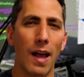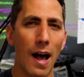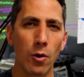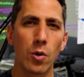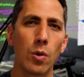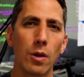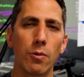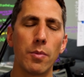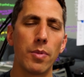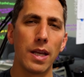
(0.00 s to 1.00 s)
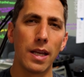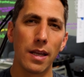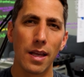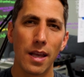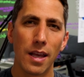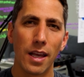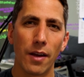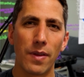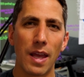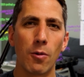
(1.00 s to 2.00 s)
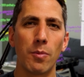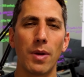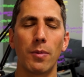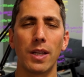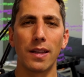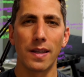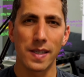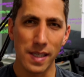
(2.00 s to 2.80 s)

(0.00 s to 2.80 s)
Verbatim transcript: about how cool it would be if they would be able to get the